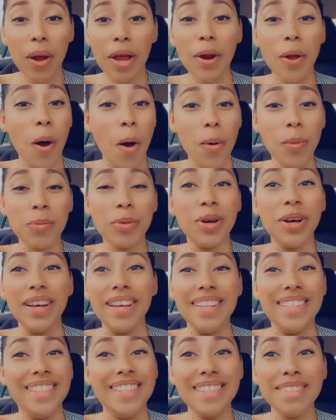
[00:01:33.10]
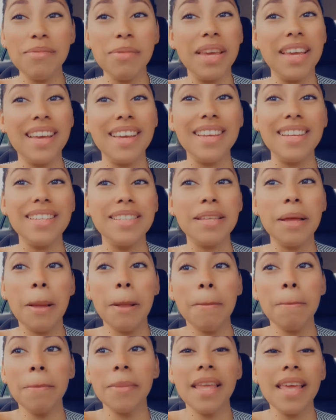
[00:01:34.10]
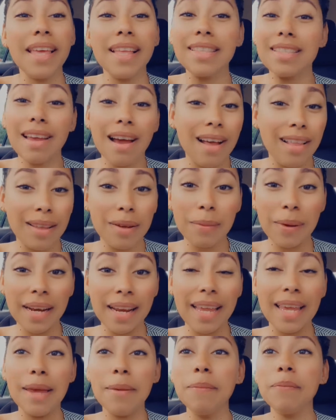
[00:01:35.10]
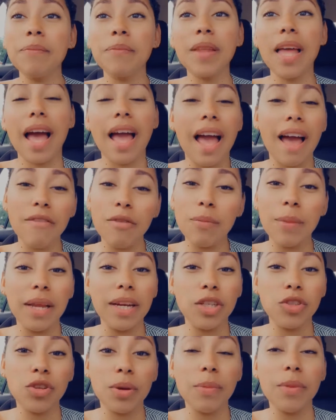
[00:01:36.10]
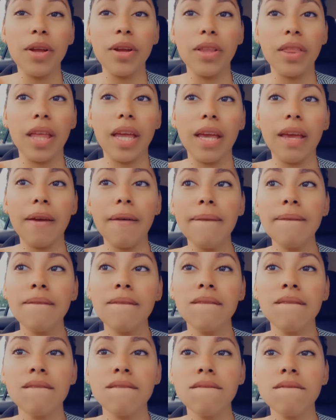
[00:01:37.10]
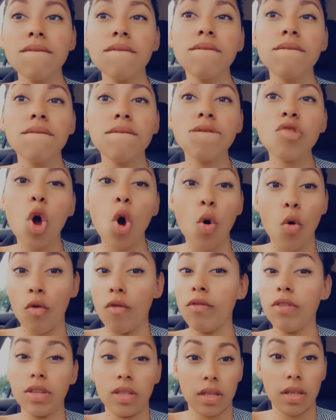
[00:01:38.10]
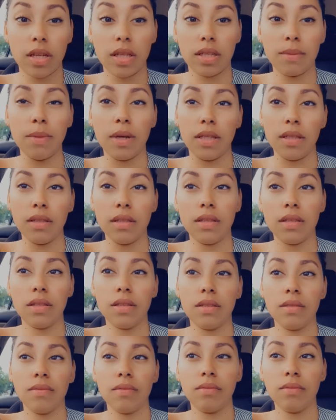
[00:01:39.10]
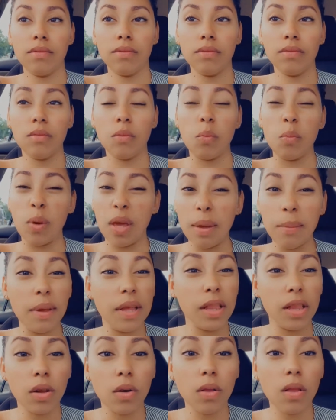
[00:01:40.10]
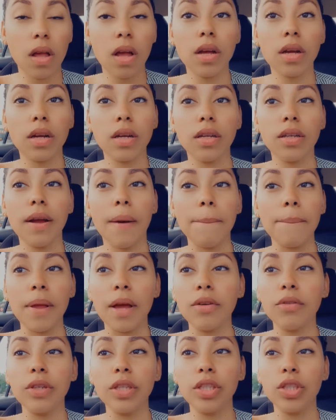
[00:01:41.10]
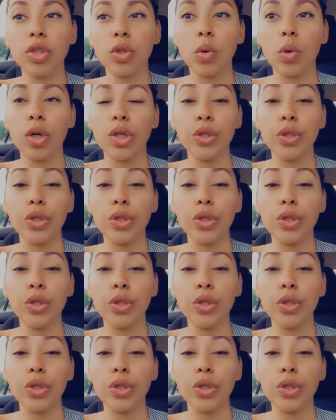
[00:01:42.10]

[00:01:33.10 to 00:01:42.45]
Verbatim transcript: Home Goods because it's calling my name. I haven't made a trip there in like over six months, maybe a little longer. I'm not really sure.